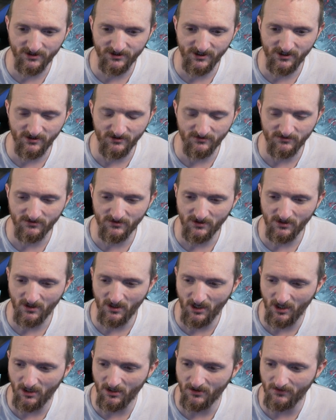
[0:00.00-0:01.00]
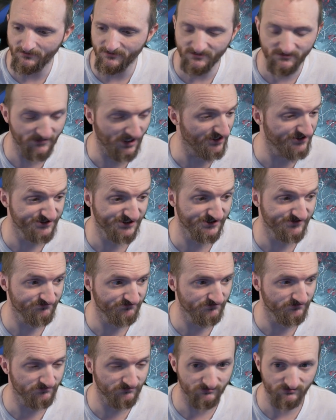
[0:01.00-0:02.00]
do. It's
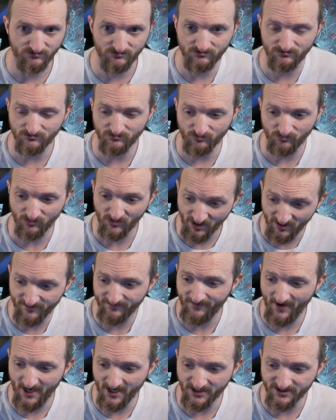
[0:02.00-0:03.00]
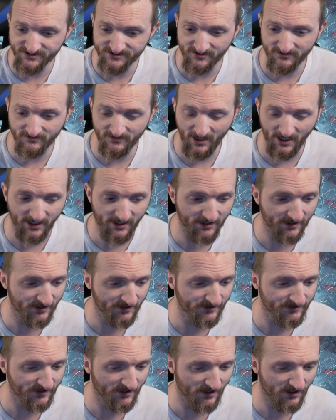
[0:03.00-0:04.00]
really fast,
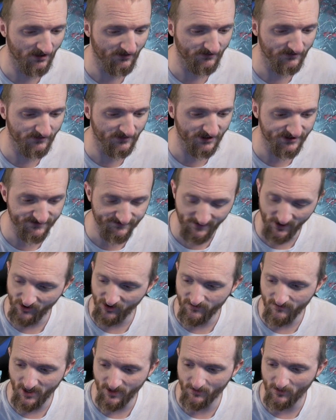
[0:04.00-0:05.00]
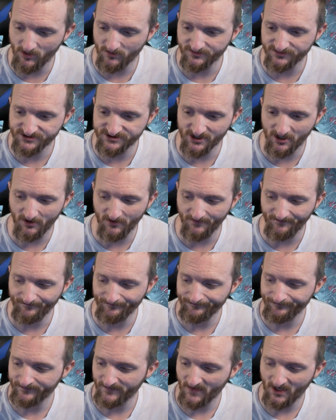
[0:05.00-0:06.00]
and it's very minimum. So
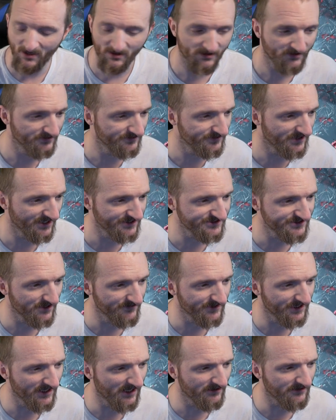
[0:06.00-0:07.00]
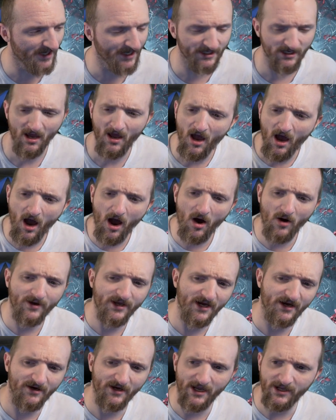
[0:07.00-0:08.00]
that's something I like. Oh
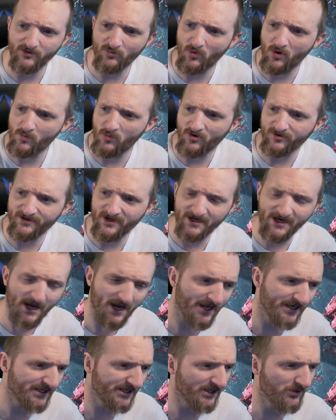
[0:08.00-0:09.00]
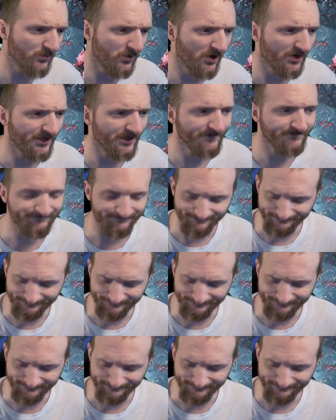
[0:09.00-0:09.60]
yeah, and one more thing I had to get working